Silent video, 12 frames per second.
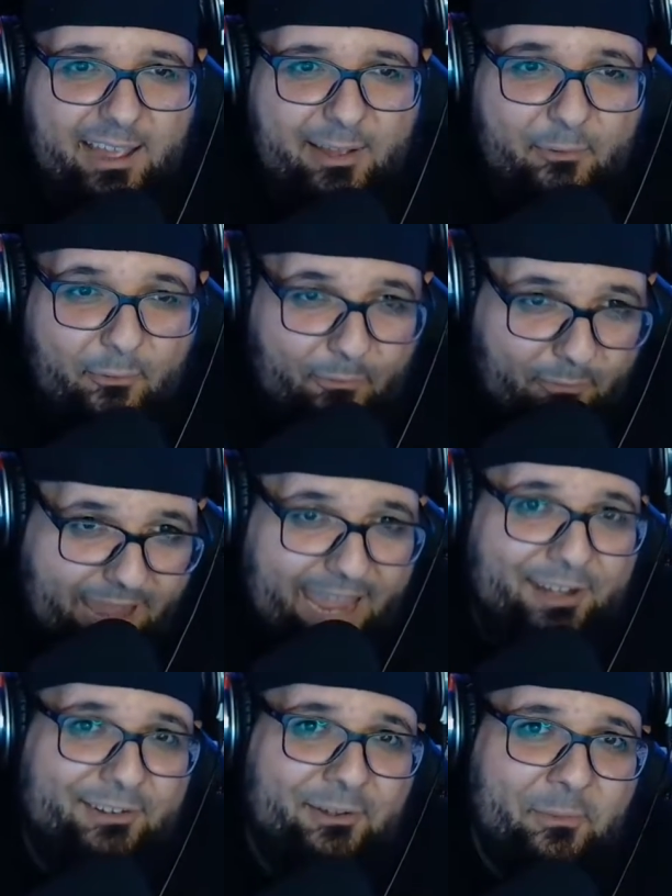
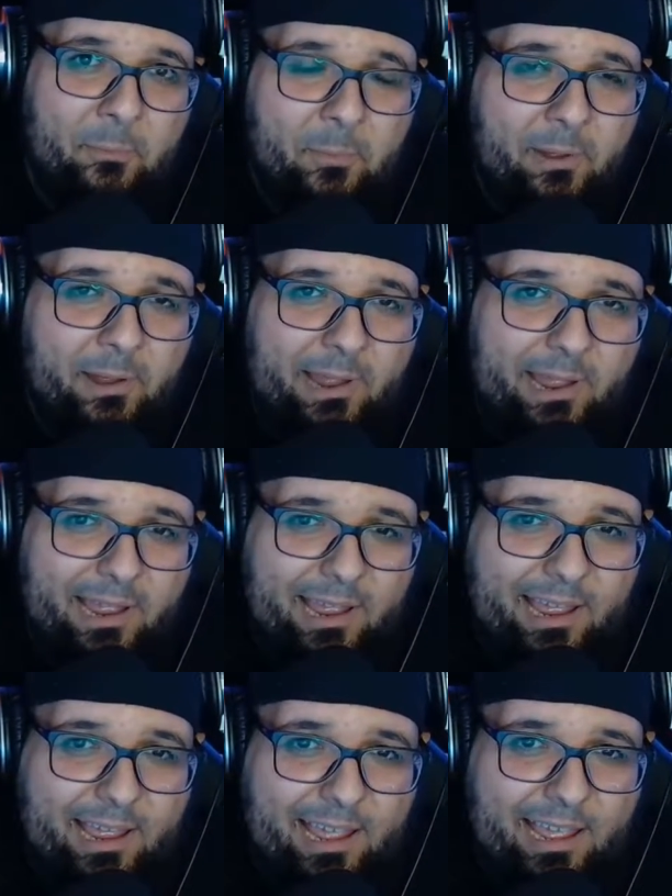Fandom
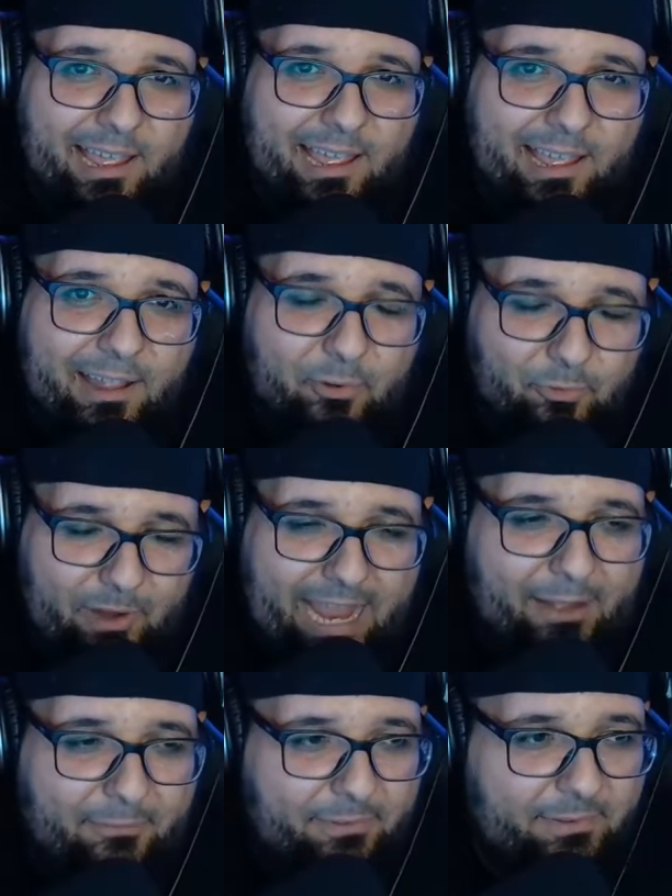
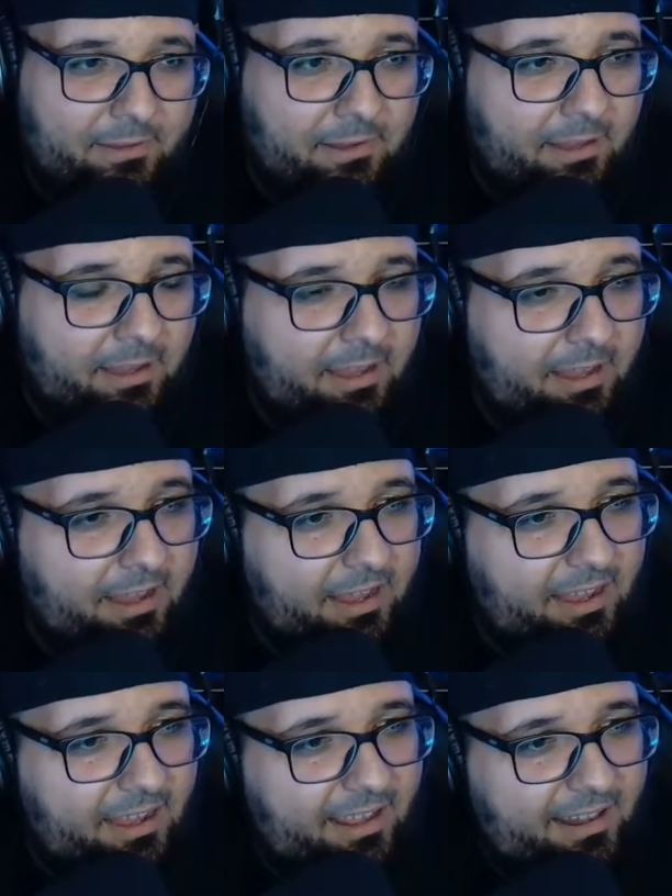draft.
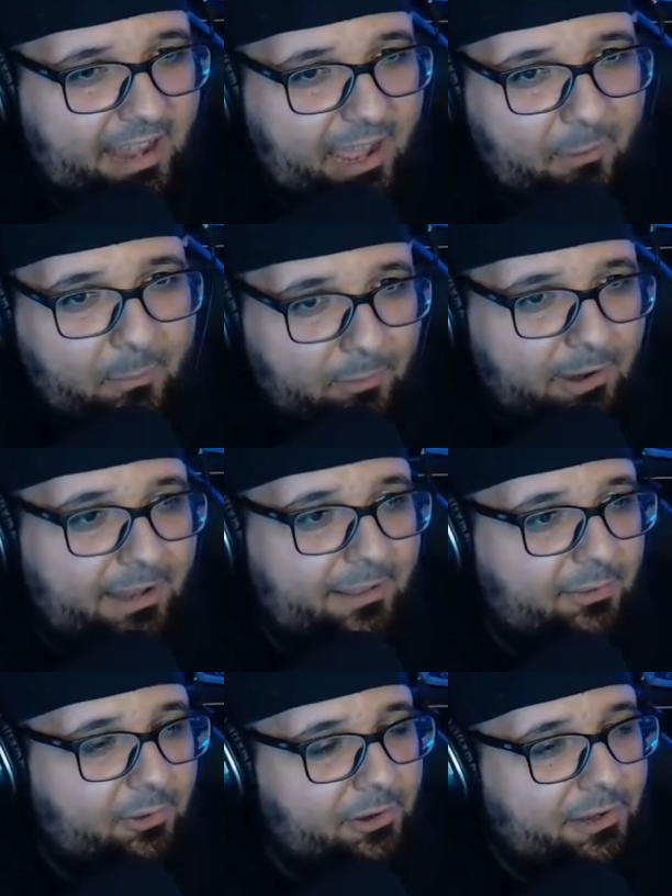Now,
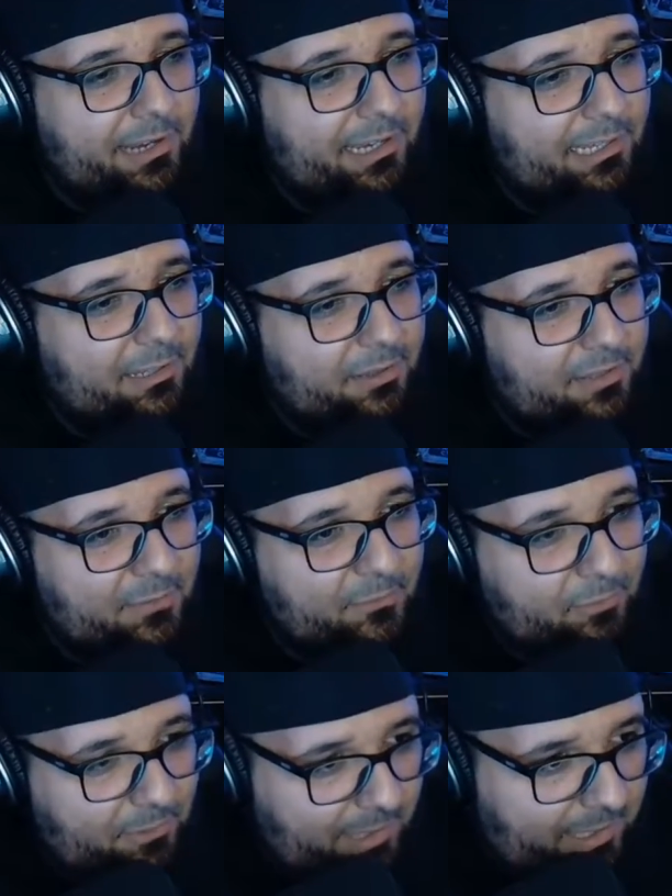Britt took it a little
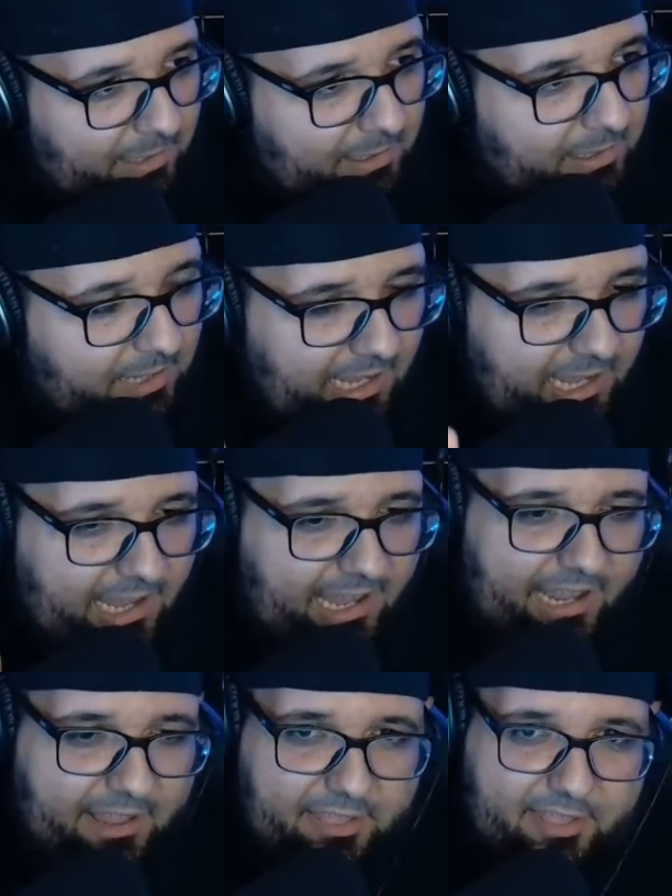differently
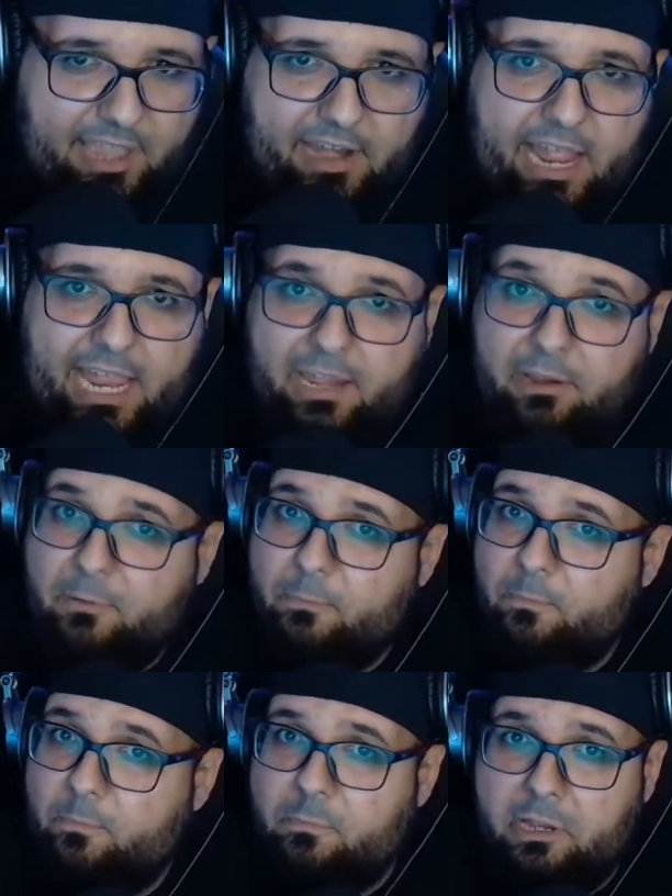and said, I
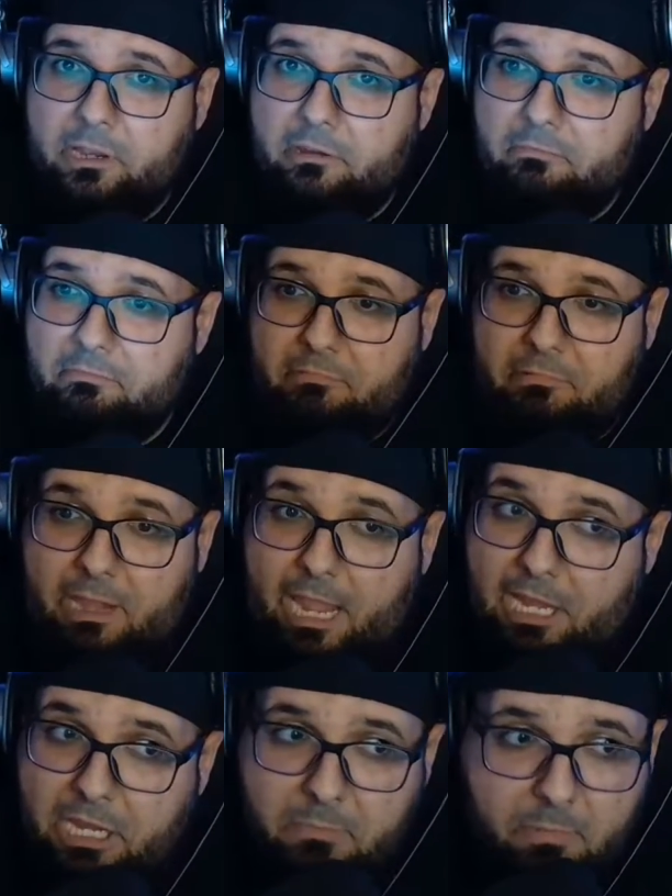can pick
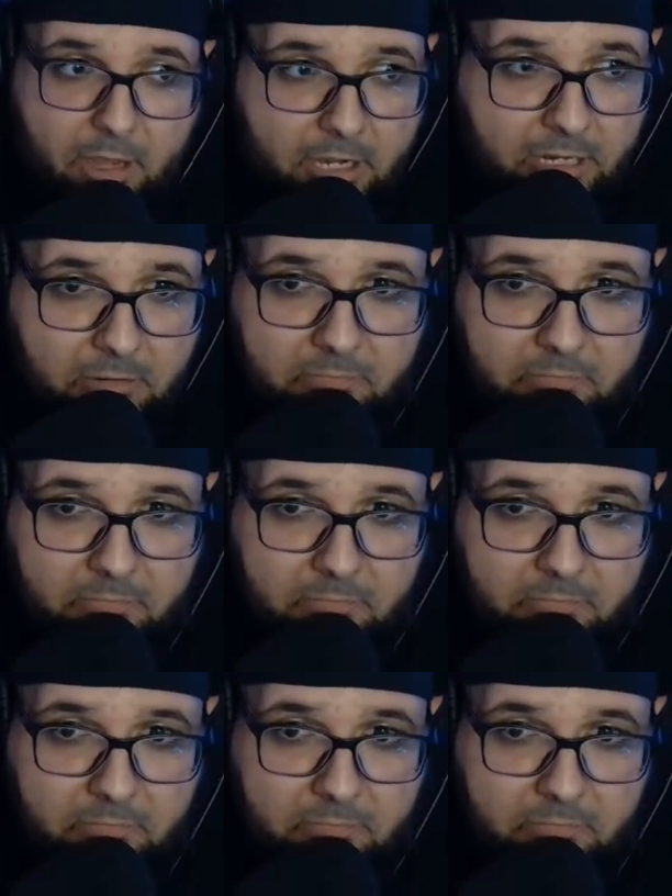anybody,